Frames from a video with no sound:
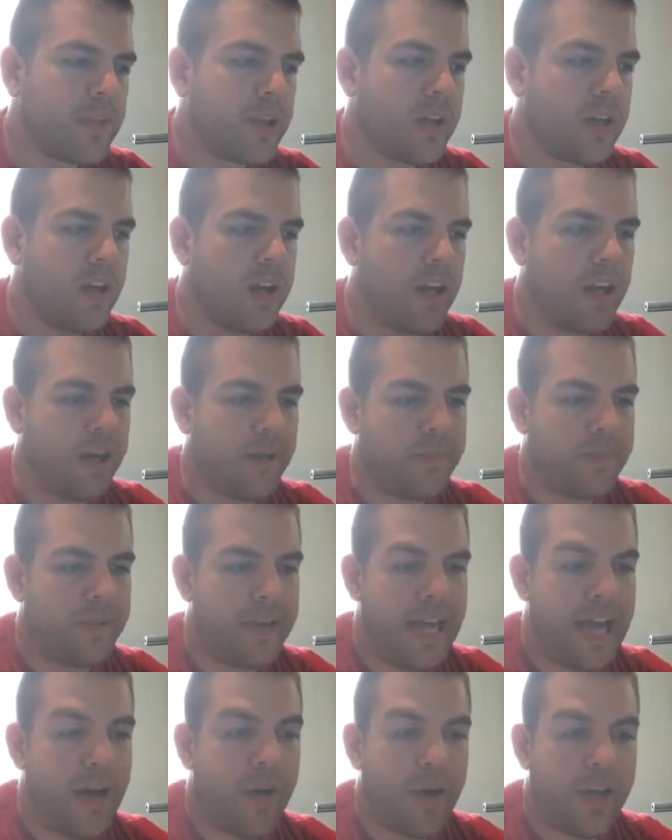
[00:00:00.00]

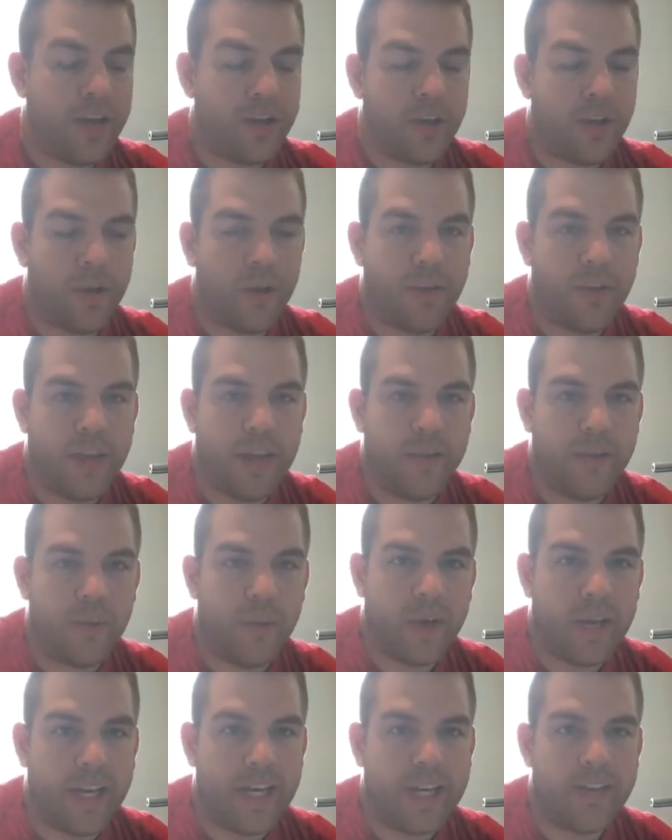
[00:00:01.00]
now I know that
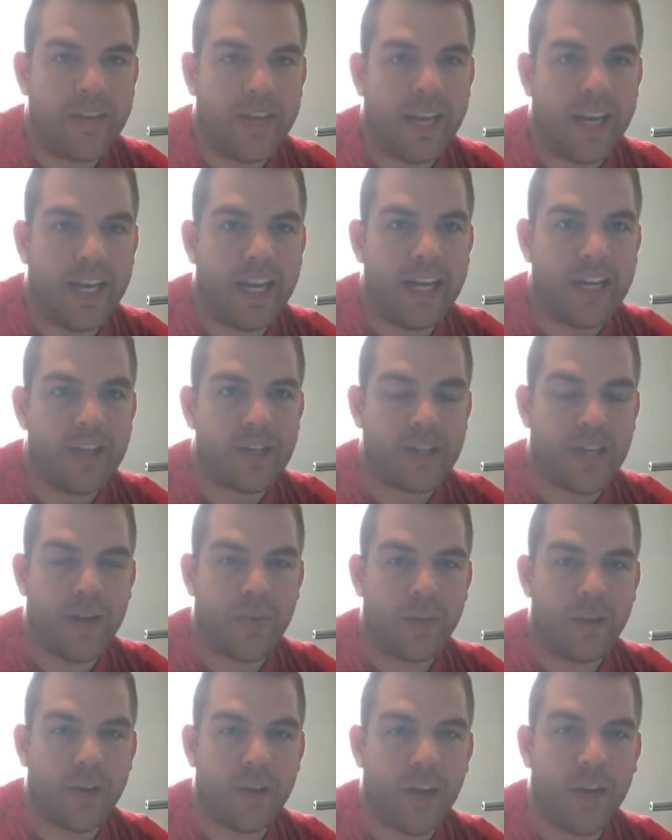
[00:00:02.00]
when I hit that age,
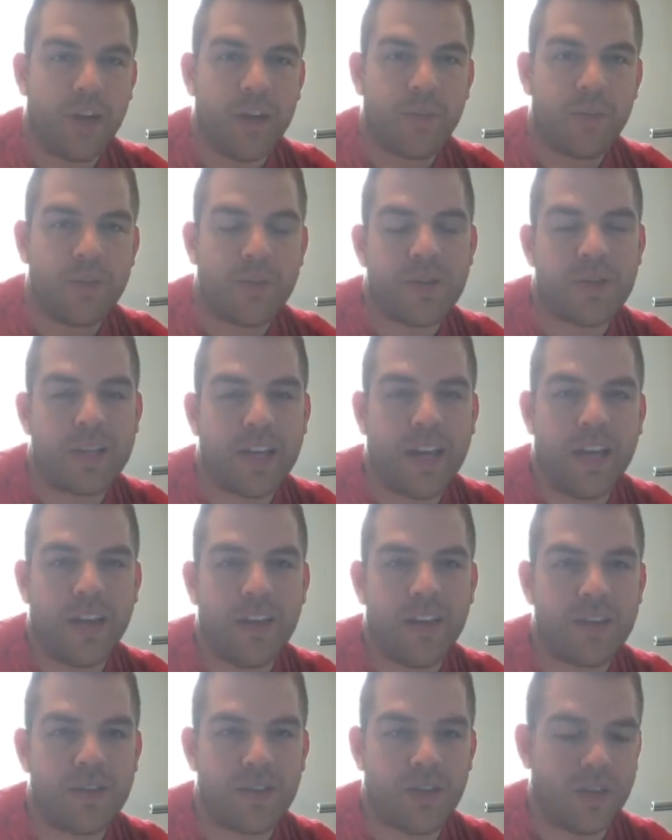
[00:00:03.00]
I'm going to
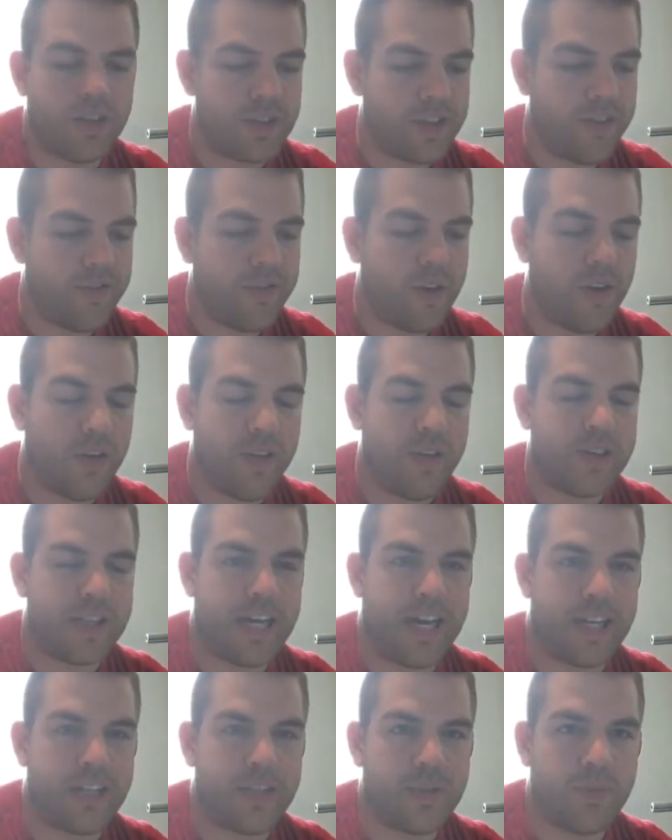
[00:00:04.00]
100%, as long as I follow this
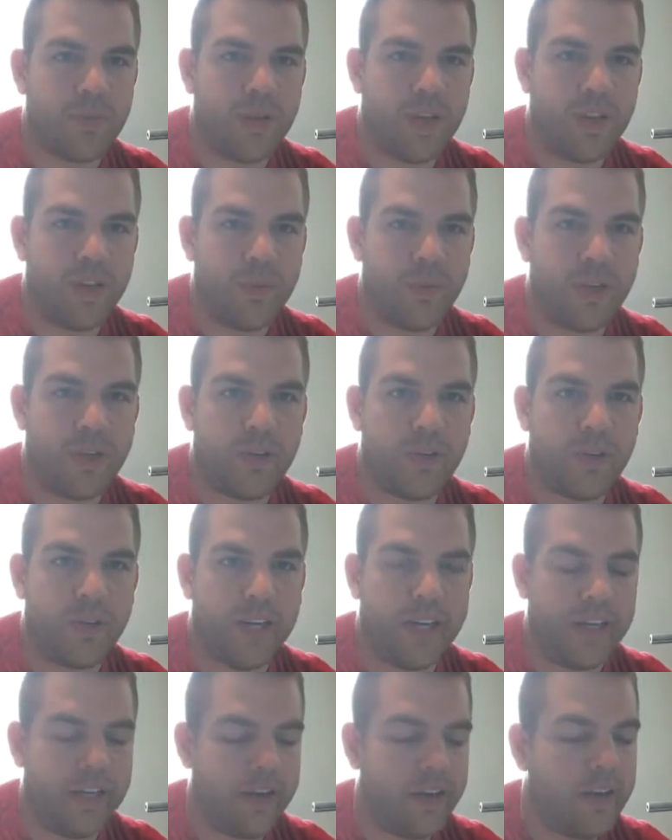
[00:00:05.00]
action plan that we
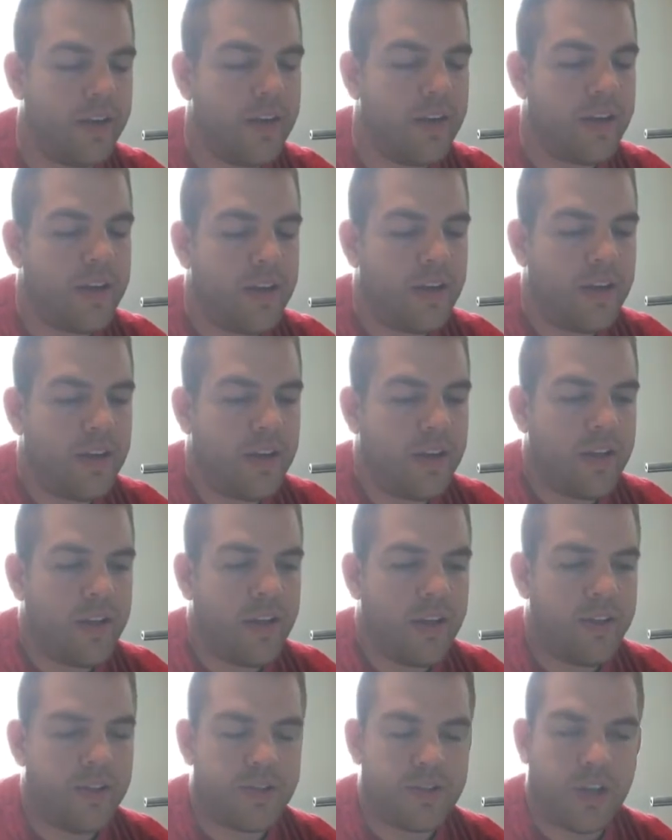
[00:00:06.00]
created,
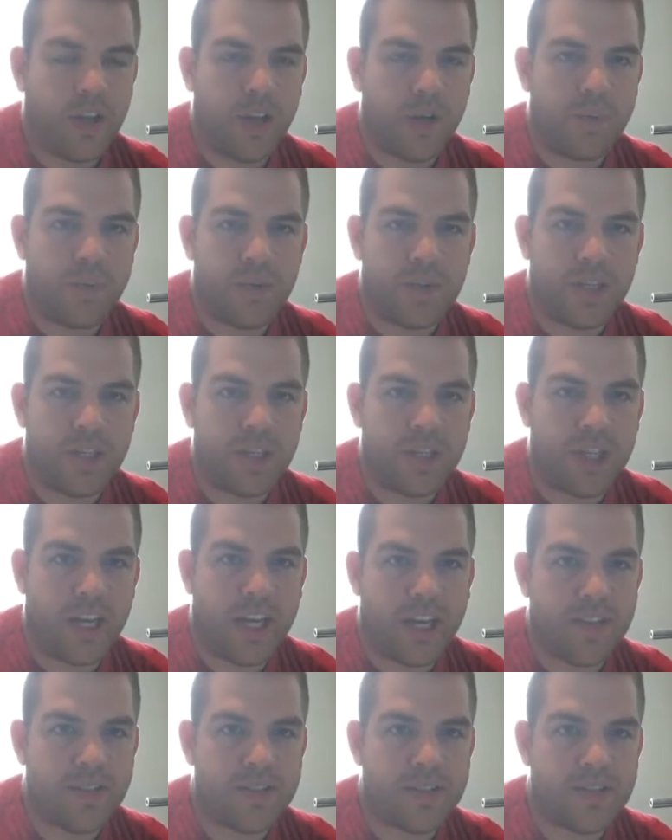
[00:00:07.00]
there's a 100%
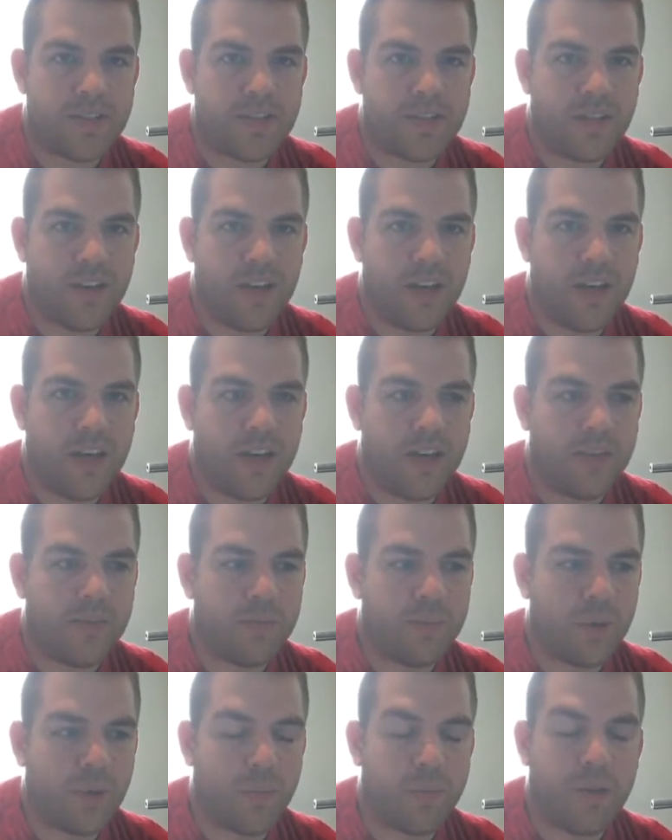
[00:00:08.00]
chance
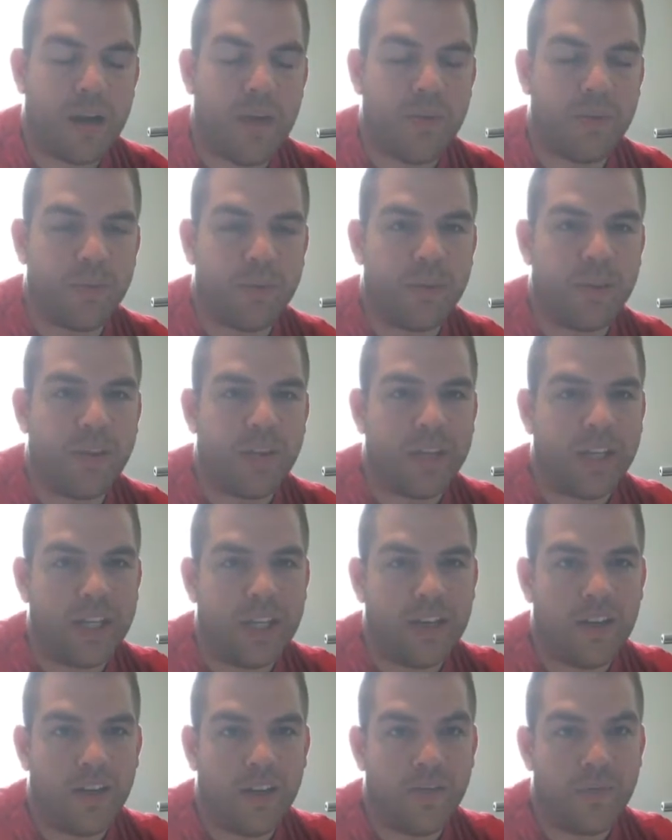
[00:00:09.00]
or
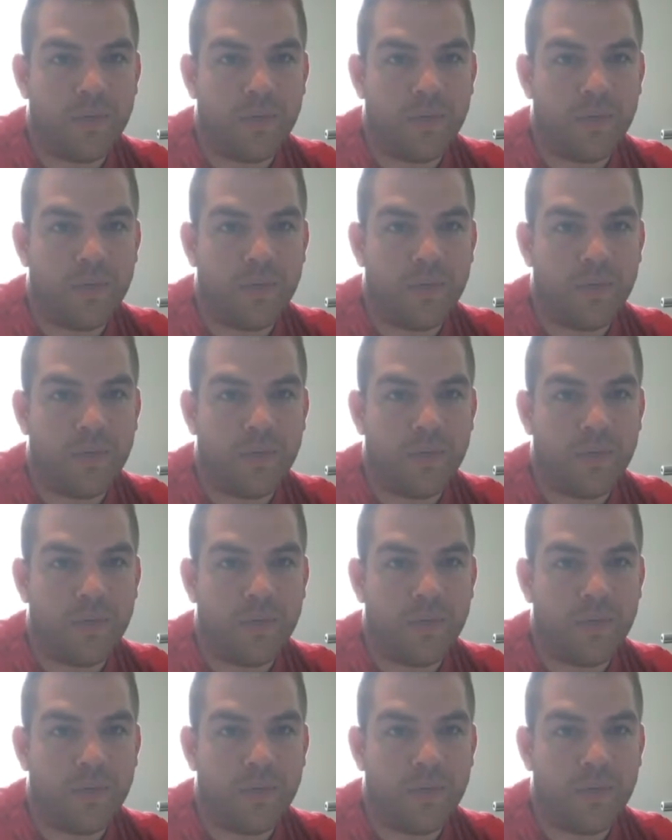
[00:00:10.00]
probability of